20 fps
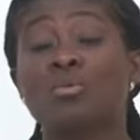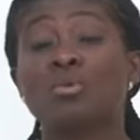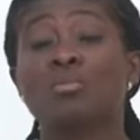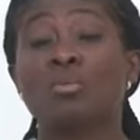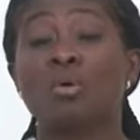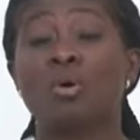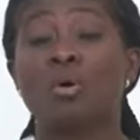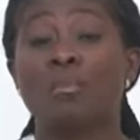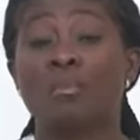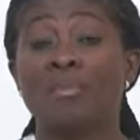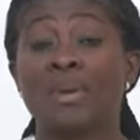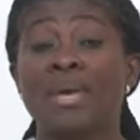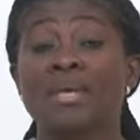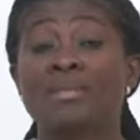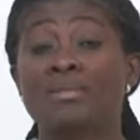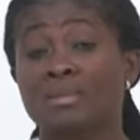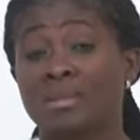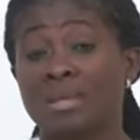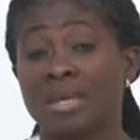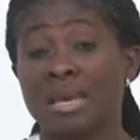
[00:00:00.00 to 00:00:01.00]
group
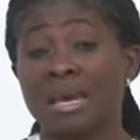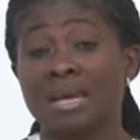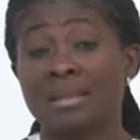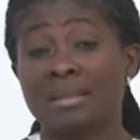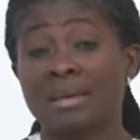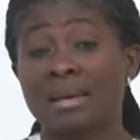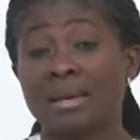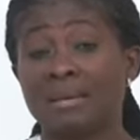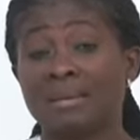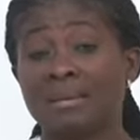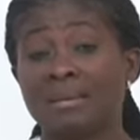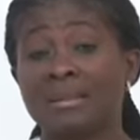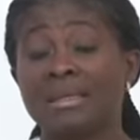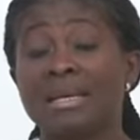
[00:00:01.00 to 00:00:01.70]
compared to the other,